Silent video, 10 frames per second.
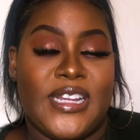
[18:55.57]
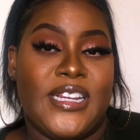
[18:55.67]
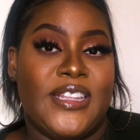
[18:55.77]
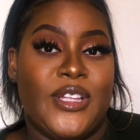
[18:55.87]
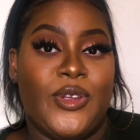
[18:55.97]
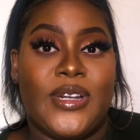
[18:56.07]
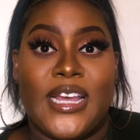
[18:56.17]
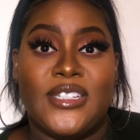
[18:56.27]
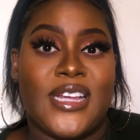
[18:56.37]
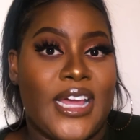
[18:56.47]
Anything you'd
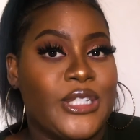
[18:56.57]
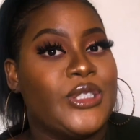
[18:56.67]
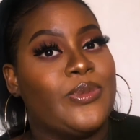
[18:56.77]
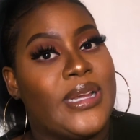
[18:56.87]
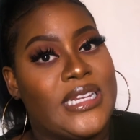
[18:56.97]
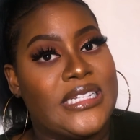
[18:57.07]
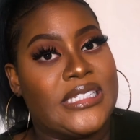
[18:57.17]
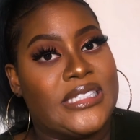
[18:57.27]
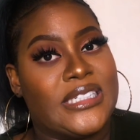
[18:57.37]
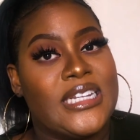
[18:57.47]
like to add to my
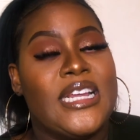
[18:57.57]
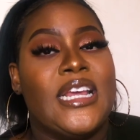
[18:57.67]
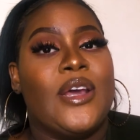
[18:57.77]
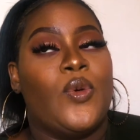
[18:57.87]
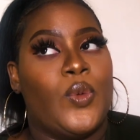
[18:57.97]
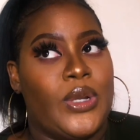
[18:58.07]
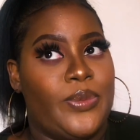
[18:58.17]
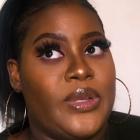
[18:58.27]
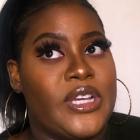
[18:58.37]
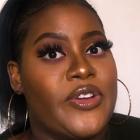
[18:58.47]
list
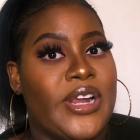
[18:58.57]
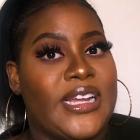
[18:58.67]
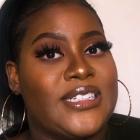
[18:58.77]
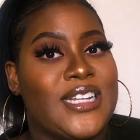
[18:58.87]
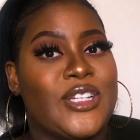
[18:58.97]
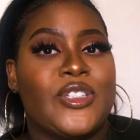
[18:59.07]
would be great.